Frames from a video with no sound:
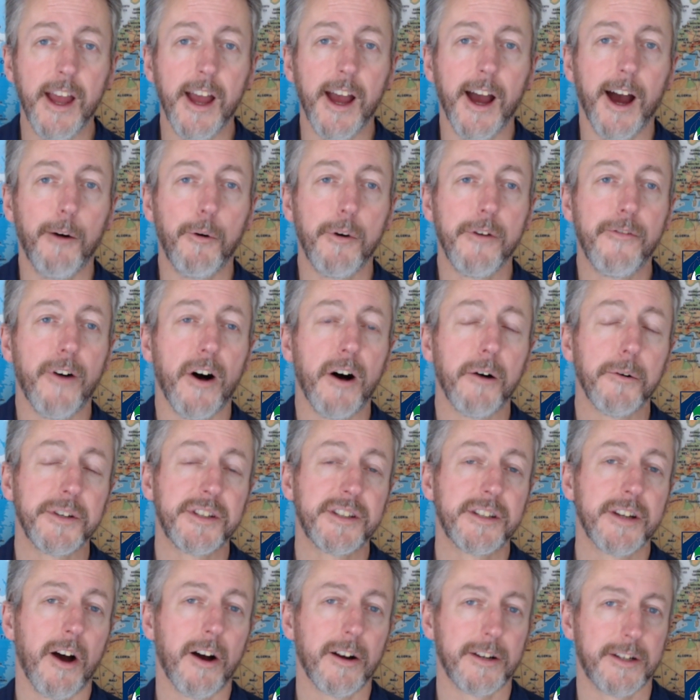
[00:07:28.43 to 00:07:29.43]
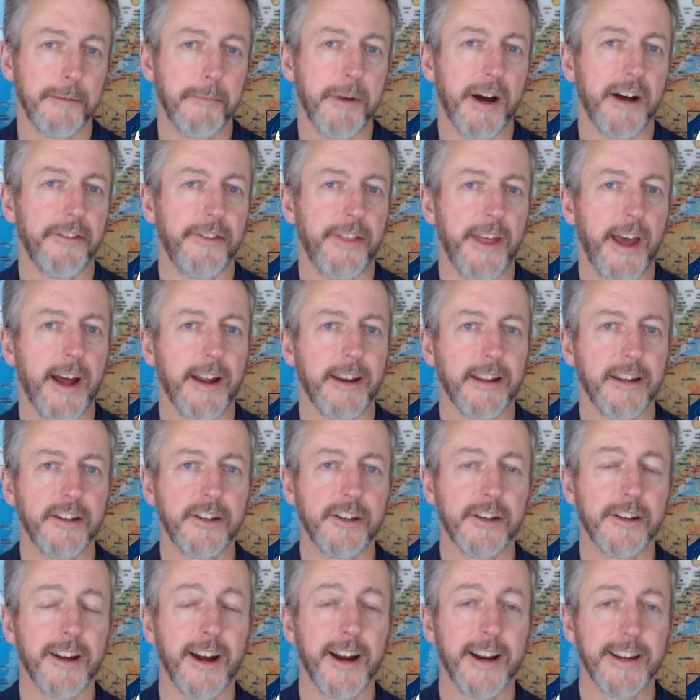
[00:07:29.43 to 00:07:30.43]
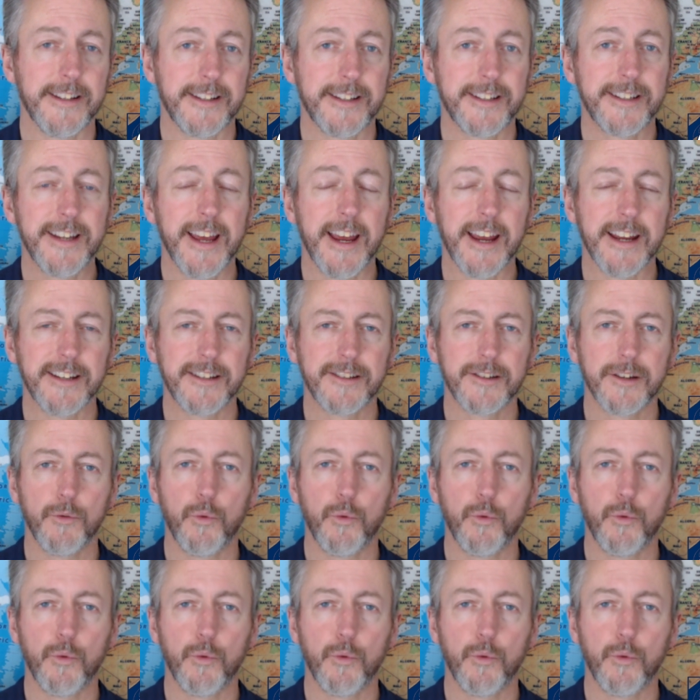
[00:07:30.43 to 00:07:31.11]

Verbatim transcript: We've always talked about that in the United States.